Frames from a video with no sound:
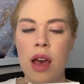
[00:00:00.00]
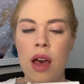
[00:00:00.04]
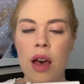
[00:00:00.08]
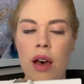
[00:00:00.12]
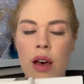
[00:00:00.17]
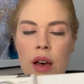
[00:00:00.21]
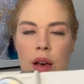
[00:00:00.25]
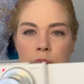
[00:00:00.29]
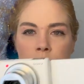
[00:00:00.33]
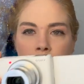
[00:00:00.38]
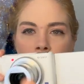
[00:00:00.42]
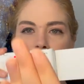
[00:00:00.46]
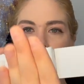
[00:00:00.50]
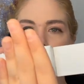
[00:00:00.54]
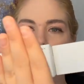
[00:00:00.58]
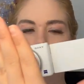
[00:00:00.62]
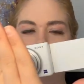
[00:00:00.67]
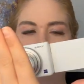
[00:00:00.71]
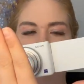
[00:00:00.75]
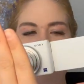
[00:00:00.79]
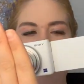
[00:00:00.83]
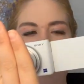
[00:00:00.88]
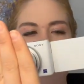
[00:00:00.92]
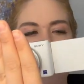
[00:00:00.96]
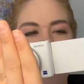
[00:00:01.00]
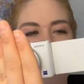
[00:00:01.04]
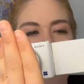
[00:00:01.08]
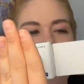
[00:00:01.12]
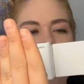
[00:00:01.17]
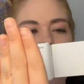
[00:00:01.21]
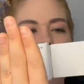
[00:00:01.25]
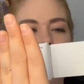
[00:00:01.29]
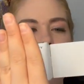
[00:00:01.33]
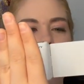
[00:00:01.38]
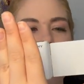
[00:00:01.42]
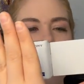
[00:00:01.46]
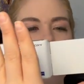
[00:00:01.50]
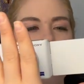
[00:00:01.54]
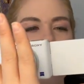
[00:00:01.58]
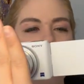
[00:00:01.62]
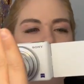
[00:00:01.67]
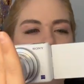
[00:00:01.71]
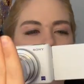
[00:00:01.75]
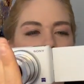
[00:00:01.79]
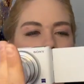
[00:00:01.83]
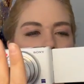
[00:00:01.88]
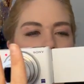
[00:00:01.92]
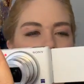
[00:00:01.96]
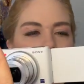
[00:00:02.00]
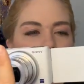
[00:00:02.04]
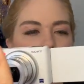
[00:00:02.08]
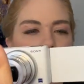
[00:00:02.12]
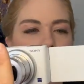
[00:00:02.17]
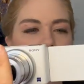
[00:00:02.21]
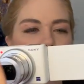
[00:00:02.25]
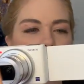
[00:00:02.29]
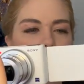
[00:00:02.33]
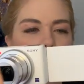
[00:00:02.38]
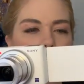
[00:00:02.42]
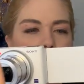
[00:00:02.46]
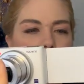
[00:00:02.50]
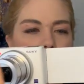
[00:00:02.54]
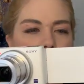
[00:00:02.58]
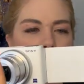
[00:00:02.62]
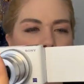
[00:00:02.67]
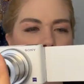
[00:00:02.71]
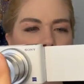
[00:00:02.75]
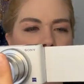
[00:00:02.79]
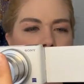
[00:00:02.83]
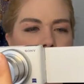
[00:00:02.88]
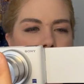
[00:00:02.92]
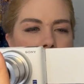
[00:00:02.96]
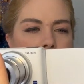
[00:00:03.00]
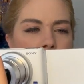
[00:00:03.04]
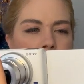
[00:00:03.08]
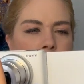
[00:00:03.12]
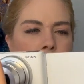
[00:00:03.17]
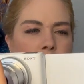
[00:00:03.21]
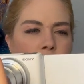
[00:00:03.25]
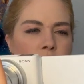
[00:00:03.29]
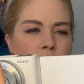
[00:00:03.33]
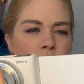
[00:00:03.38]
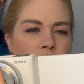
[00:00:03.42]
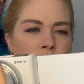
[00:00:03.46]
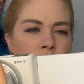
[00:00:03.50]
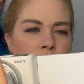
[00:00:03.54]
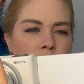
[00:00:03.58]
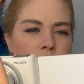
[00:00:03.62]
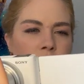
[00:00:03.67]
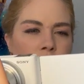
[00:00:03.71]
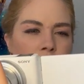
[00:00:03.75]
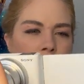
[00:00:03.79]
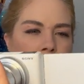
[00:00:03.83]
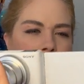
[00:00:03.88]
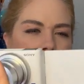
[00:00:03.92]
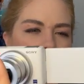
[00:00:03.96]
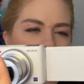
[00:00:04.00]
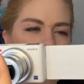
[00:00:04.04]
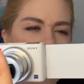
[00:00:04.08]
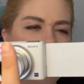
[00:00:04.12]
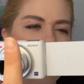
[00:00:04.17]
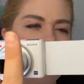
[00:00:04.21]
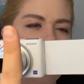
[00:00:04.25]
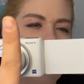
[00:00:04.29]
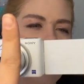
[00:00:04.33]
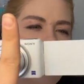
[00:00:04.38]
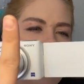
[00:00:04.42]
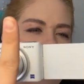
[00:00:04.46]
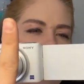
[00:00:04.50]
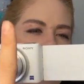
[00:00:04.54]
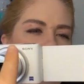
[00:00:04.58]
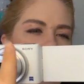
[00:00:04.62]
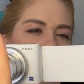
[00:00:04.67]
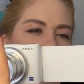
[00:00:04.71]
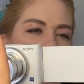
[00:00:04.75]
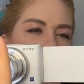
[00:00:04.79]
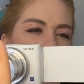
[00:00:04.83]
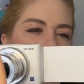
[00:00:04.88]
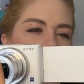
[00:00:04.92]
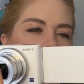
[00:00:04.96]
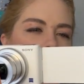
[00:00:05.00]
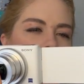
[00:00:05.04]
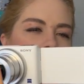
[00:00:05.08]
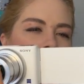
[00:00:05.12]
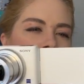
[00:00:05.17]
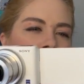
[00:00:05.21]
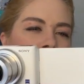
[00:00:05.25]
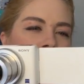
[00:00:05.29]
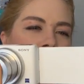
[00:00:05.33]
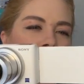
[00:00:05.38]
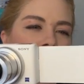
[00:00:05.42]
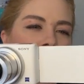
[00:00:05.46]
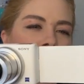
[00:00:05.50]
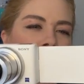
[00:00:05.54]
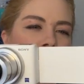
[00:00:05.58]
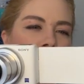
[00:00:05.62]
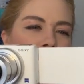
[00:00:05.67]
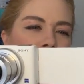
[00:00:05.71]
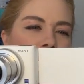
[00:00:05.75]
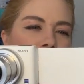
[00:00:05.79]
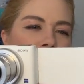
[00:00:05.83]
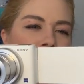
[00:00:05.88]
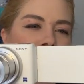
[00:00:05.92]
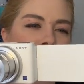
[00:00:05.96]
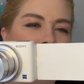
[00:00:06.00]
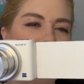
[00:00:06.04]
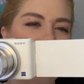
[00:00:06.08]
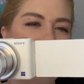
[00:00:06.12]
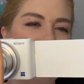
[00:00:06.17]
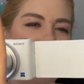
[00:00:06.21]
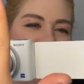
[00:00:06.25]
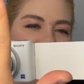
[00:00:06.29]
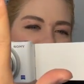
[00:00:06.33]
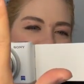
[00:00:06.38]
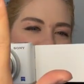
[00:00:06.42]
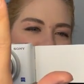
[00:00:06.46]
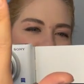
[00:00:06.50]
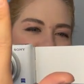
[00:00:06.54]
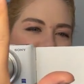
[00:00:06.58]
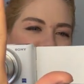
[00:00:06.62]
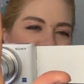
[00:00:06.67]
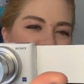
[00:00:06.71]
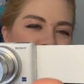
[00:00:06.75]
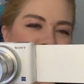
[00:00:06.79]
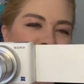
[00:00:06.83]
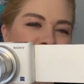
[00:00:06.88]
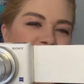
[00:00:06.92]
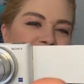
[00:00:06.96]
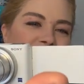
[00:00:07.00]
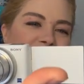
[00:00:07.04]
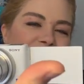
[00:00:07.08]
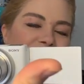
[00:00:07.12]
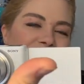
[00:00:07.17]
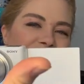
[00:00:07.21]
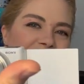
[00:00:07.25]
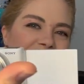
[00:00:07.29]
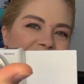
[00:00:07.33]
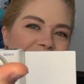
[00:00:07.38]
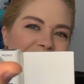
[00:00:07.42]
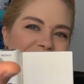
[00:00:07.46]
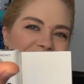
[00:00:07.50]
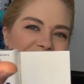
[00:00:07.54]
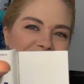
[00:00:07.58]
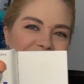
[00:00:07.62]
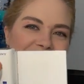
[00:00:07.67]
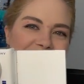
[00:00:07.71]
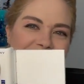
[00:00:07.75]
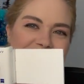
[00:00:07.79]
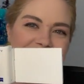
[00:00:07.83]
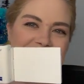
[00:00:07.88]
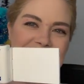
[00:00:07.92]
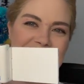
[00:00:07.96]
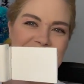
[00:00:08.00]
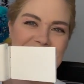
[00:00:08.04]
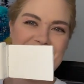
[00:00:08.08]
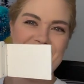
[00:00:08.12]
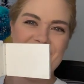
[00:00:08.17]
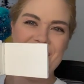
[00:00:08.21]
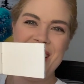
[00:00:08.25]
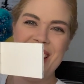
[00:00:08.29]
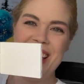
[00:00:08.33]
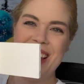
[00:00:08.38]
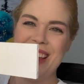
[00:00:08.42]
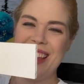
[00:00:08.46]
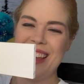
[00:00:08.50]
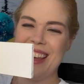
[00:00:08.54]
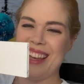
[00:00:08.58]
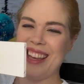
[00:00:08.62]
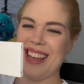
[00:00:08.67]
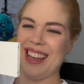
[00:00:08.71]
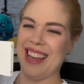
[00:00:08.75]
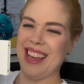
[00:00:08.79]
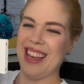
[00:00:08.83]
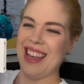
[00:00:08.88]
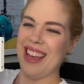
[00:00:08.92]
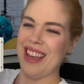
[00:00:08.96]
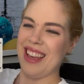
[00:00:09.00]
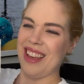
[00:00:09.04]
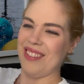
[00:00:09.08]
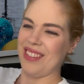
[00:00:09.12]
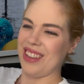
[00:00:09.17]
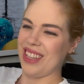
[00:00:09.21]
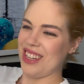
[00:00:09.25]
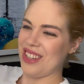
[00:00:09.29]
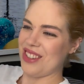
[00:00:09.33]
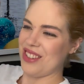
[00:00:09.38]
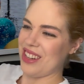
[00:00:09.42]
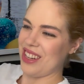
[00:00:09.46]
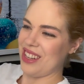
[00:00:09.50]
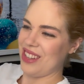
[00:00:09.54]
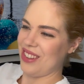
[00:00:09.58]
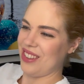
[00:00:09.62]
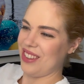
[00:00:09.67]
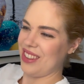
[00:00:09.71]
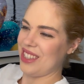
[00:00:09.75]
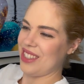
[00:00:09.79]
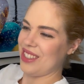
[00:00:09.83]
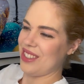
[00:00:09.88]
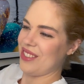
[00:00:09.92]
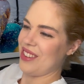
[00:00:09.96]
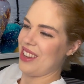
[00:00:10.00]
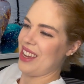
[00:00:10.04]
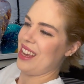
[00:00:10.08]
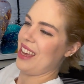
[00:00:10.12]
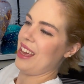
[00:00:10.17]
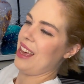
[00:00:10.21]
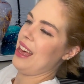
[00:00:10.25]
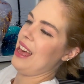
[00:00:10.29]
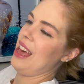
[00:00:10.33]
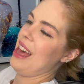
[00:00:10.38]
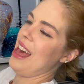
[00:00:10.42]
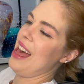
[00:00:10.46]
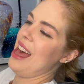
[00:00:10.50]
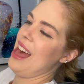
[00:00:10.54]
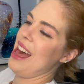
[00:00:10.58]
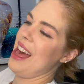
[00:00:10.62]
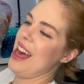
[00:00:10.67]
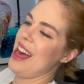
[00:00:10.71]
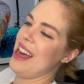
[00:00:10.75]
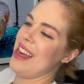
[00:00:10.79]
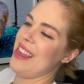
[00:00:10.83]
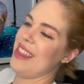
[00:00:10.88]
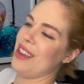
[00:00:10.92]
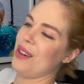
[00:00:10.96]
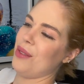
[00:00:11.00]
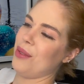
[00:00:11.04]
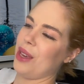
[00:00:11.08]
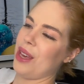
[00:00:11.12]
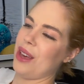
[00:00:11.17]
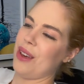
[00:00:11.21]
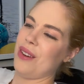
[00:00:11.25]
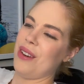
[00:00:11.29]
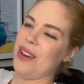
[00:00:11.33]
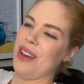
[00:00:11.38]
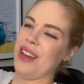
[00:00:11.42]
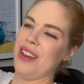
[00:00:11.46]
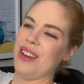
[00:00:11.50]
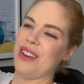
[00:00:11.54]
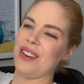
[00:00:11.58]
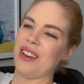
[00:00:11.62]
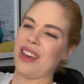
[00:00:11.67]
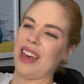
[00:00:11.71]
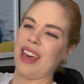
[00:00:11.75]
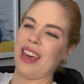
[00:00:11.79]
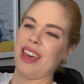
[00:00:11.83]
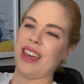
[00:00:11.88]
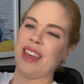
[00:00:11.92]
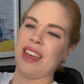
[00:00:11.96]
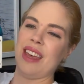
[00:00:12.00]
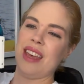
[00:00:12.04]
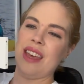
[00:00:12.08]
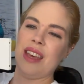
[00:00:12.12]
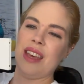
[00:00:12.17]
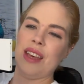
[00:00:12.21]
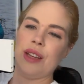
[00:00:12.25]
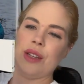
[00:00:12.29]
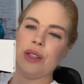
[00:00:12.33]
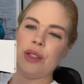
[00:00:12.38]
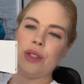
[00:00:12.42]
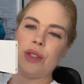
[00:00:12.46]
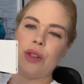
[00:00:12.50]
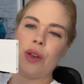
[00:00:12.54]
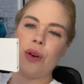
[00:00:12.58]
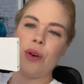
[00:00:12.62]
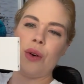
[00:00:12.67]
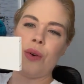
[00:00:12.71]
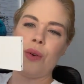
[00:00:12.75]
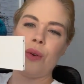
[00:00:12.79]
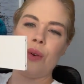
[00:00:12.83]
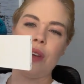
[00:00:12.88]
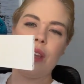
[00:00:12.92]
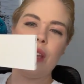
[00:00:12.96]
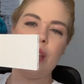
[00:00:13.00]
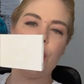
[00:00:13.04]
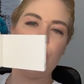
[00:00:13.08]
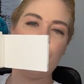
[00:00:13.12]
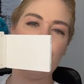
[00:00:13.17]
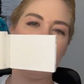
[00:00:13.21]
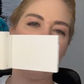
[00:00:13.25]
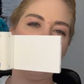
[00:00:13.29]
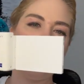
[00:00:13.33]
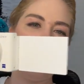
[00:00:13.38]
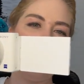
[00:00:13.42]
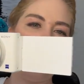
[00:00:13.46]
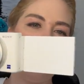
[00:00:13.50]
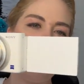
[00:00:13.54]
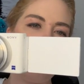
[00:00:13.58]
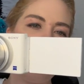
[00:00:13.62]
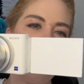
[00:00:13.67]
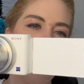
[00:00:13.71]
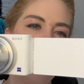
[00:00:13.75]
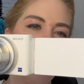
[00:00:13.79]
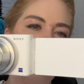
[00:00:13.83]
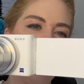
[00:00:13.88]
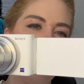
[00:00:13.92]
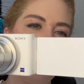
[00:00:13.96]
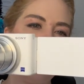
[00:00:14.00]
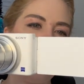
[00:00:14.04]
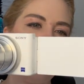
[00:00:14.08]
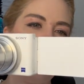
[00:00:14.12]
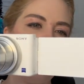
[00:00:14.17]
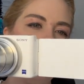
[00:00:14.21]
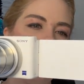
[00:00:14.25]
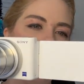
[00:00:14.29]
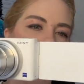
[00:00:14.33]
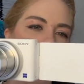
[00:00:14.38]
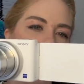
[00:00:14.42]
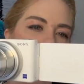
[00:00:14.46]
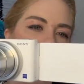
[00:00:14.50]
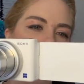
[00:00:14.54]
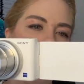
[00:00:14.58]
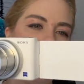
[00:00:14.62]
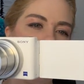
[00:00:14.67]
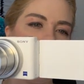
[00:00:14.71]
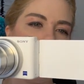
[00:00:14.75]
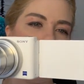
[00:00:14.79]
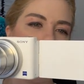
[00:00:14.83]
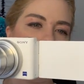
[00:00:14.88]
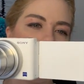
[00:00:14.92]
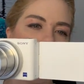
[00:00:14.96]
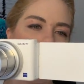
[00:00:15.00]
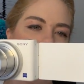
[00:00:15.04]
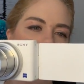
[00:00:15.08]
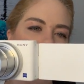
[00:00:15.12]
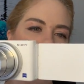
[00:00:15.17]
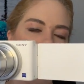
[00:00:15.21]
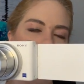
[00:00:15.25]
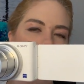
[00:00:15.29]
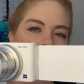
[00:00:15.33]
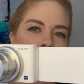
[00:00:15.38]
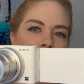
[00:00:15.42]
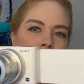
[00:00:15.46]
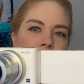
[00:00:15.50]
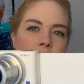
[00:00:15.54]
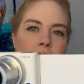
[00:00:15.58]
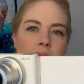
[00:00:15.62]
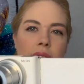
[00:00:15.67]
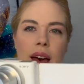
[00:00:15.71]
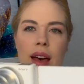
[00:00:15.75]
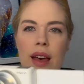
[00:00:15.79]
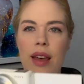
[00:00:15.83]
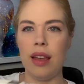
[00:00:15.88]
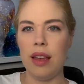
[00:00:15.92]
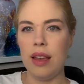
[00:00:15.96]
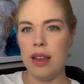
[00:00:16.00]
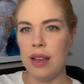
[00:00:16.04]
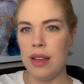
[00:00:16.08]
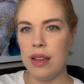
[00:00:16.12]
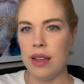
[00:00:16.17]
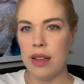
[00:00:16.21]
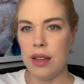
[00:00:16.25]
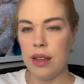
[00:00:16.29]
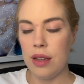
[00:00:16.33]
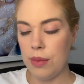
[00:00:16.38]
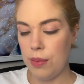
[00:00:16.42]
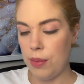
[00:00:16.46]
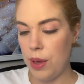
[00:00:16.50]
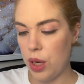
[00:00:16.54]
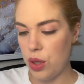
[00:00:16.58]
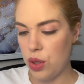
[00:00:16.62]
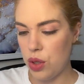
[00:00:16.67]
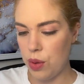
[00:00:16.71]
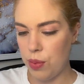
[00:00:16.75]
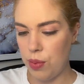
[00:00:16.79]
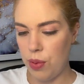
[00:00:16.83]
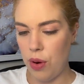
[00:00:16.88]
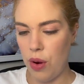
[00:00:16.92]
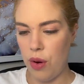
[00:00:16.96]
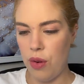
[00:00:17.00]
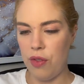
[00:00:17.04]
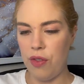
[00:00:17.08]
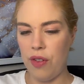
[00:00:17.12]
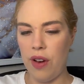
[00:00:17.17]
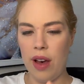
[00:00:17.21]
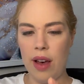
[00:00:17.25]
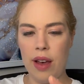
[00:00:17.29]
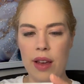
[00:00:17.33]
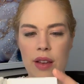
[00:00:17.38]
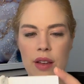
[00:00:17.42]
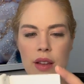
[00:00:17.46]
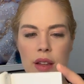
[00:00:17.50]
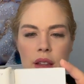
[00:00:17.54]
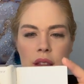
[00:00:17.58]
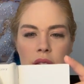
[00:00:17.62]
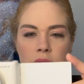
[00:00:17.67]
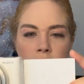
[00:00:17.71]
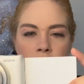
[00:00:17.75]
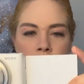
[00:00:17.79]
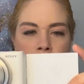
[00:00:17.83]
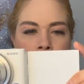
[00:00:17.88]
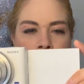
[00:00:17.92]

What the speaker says: It'll automatically adjust for the background versus the foreground. It will not focus on my hand right now. I'm gonna try and do it this way. Ah, there we go, okay. So it'll blur the background for you if you put it in that picture profile.